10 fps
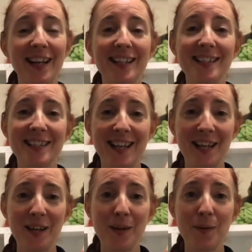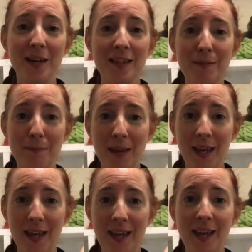Sing with
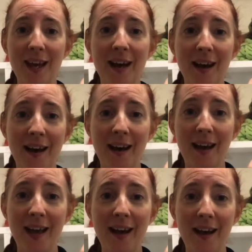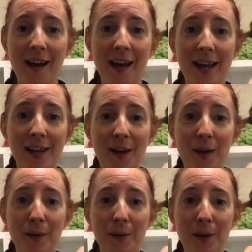me. High, high,
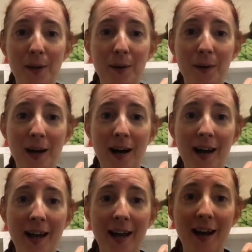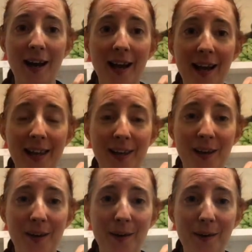low, low, high, high,
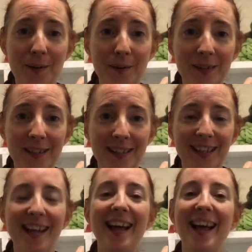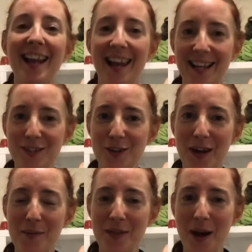low. Let's try it
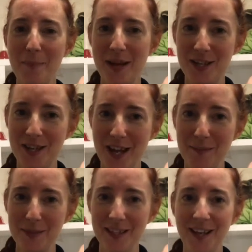with our pitch names.